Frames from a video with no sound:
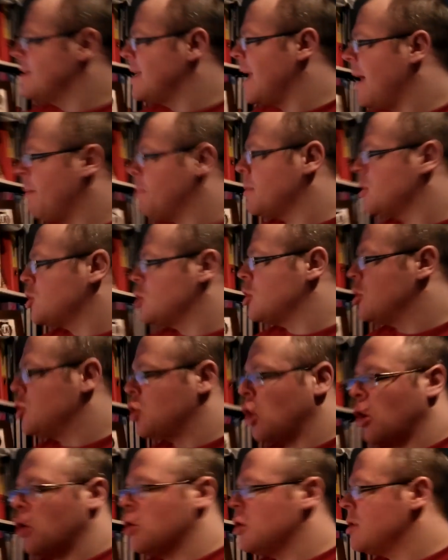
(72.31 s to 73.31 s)
temperatures
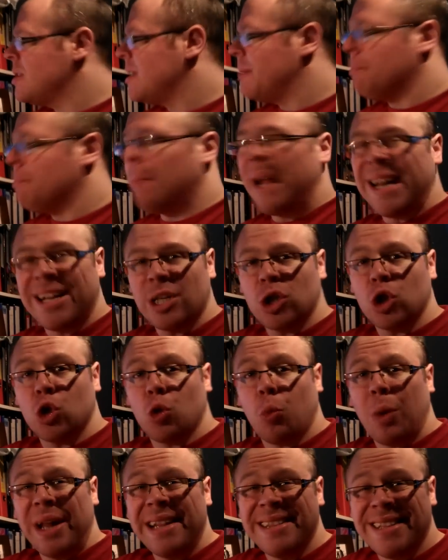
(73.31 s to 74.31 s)
down to
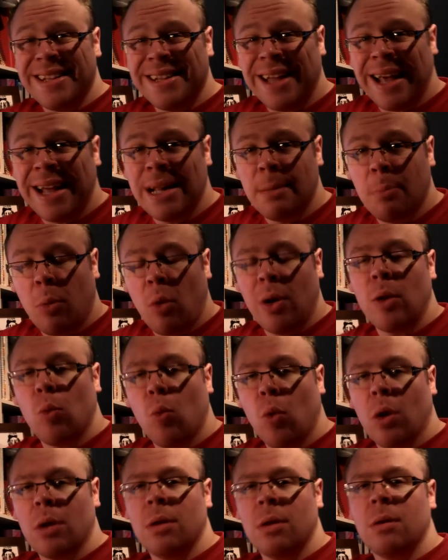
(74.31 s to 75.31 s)

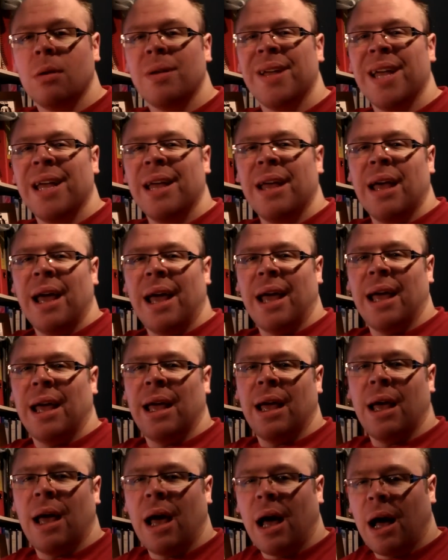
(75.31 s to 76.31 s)
-29.1.
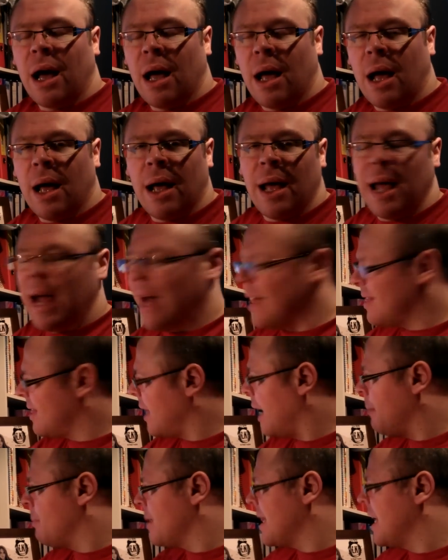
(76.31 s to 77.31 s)

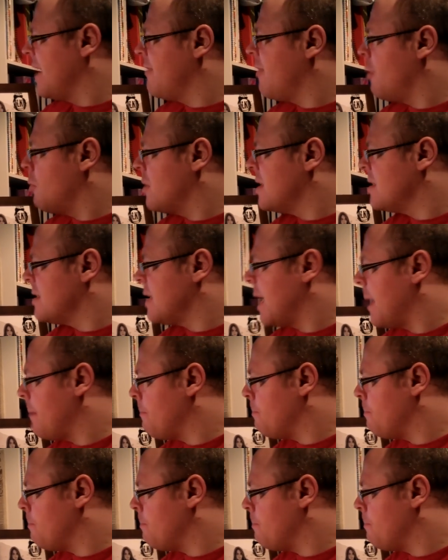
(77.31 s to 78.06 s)
I believe it was